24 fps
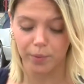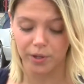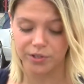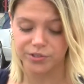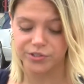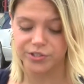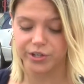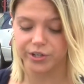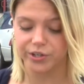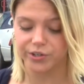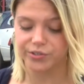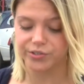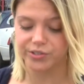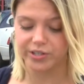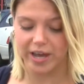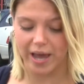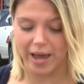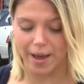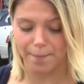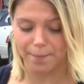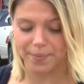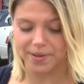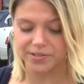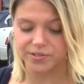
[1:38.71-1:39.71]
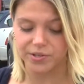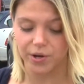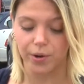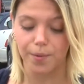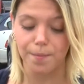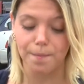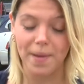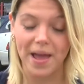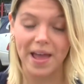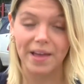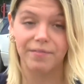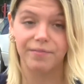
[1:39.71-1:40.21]
Mercyhurst campus
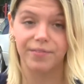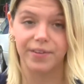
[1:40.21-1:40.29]
on May